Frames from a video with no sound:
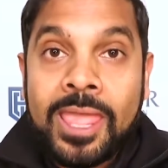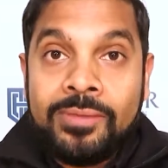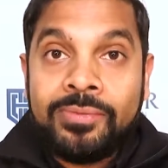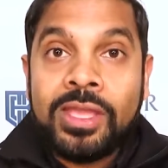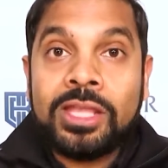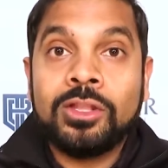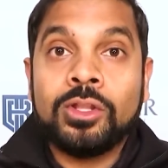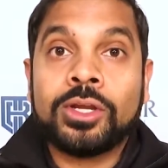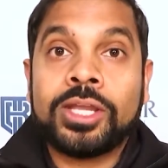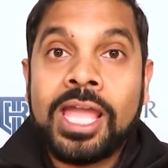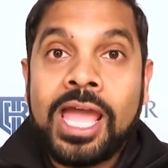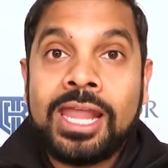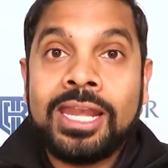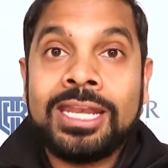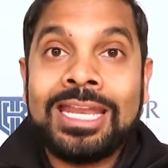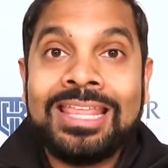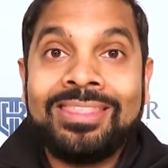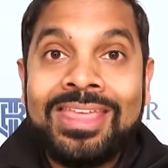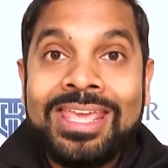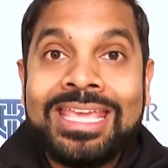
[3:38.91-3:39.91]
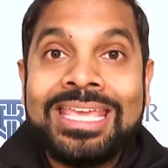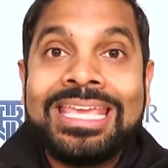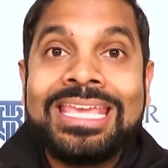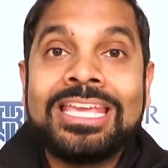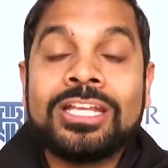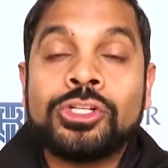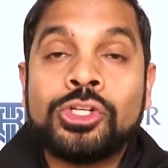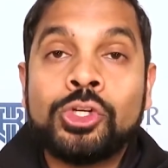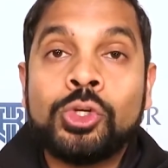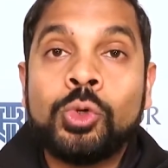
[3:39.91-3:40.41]
and they look at it and they
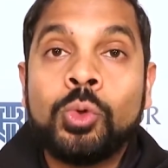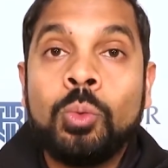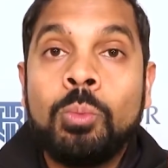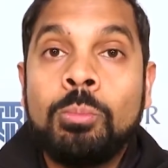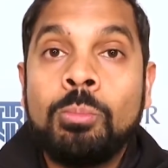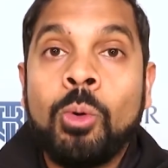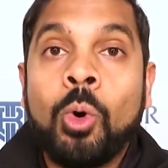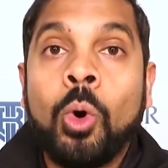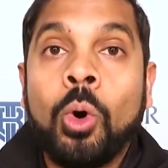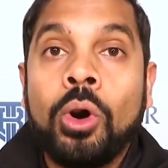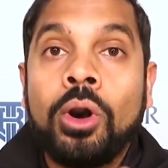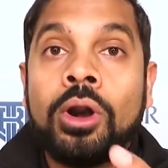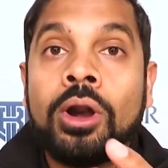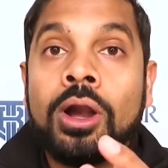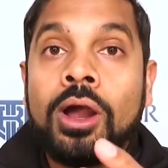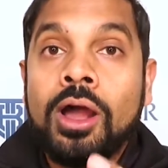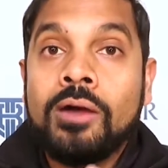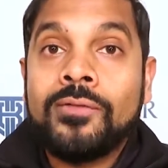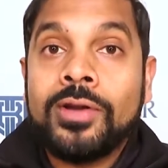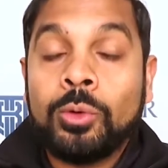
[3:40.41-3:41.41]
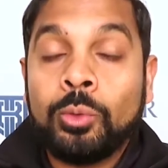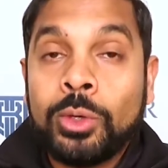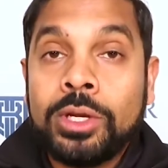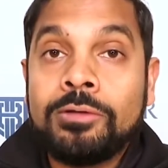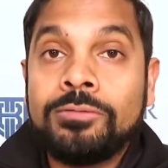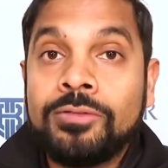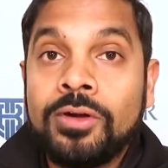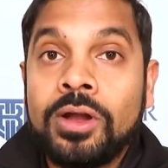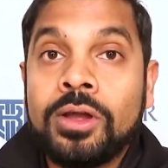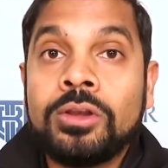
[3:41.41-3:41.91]
get you more of a
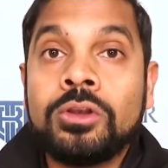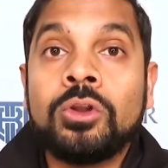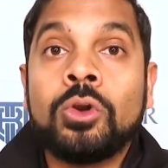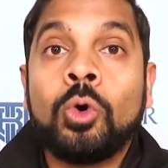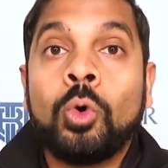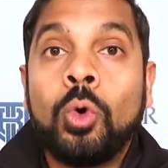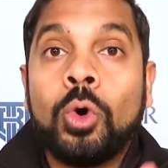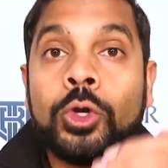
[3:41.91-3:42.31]
refund,